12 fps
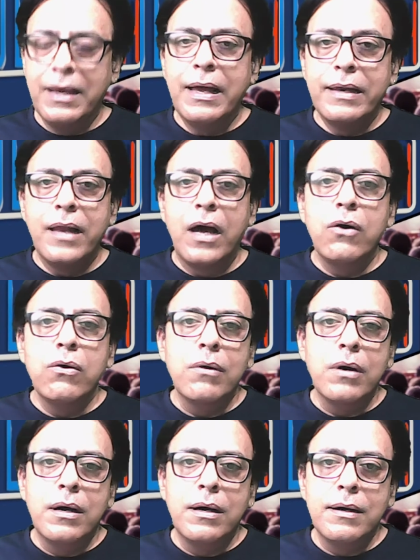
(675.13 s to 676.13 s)

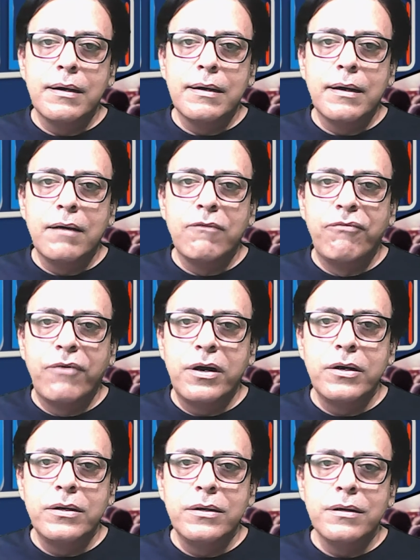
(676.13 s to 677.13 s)
Now, a
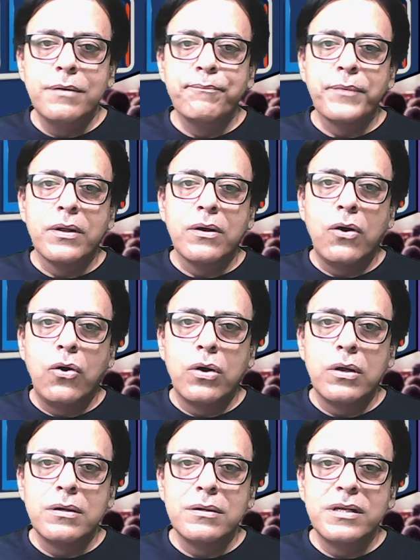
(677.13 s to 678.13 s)
word
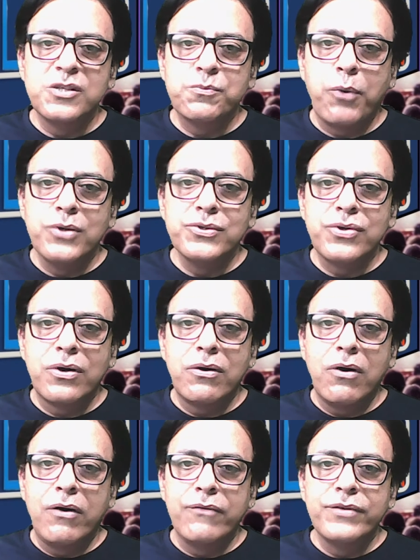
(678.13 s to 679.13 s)
on the sponsor
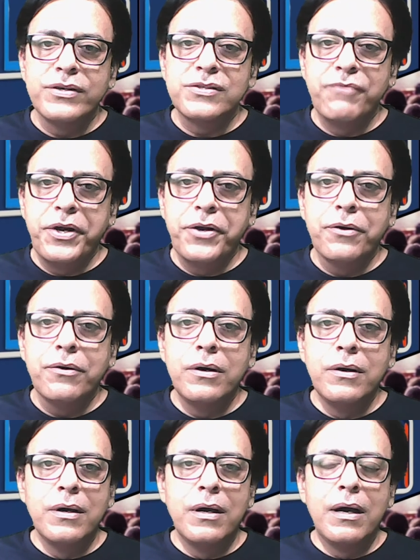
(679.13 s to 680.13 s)
of this video.
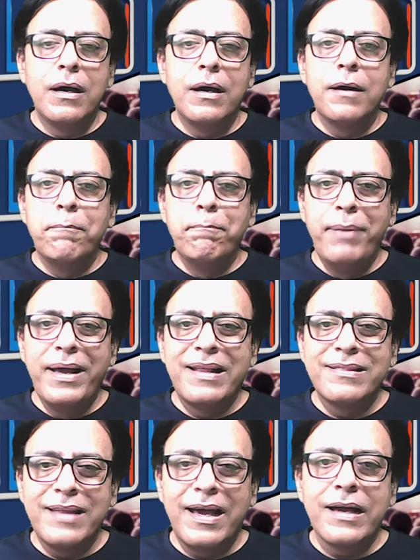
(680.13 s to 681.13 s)
A
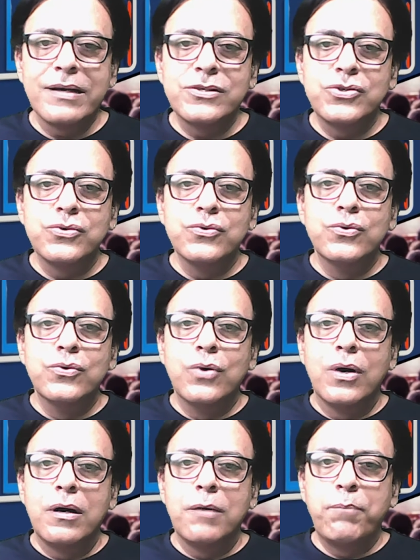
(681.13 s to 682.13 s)
big thanks to
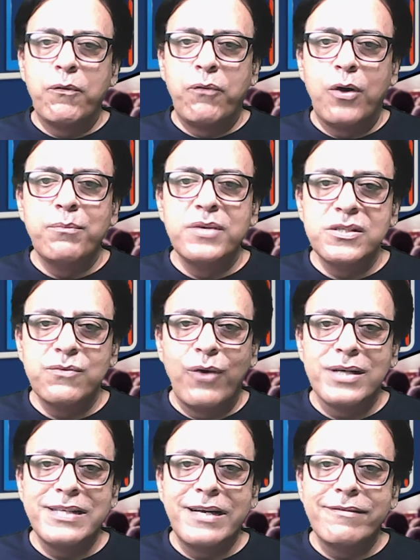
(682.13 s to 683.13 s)
Performance
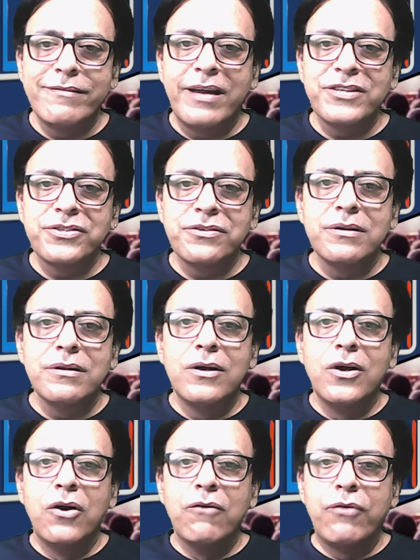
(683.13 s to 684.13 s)
Works International
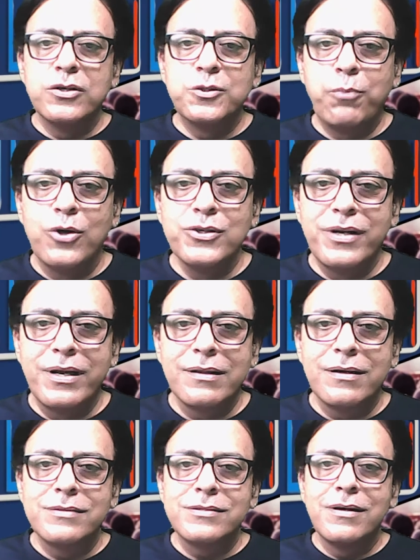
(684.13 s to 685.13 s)
for sponsoring
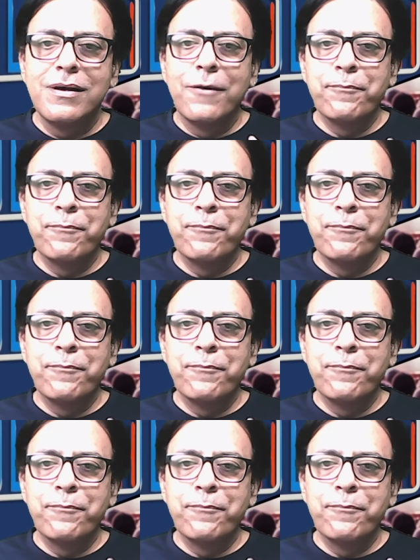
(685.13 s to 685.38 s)
this.